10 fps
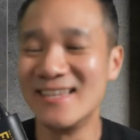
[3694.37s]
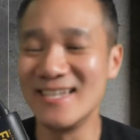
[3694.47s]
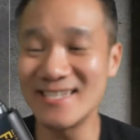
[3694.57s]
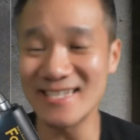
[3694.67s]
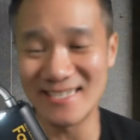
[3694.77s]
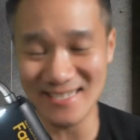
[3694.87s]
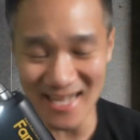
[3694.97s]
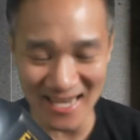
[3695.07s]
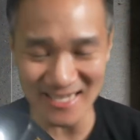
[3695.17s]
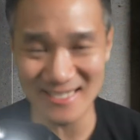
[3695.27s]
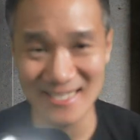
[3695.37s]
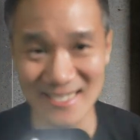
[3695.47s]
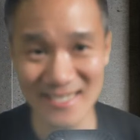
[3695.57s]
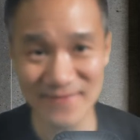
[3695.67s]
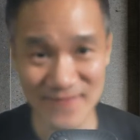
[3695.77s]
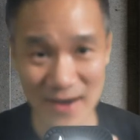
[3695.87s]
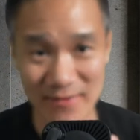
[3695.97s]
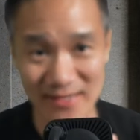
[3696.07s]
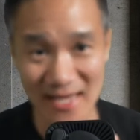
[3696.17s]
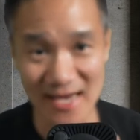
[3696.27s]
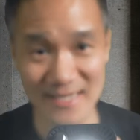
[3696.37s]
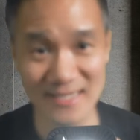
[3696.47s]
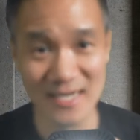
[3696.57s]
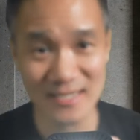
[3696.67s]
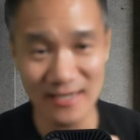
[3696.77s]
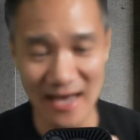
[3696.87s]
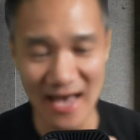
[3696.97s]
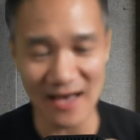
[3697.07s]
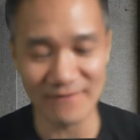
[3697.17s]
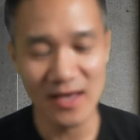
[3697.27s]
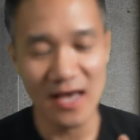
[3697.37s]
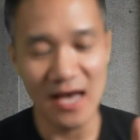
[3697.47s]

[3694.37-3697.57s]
this is nice. This is very nice to have.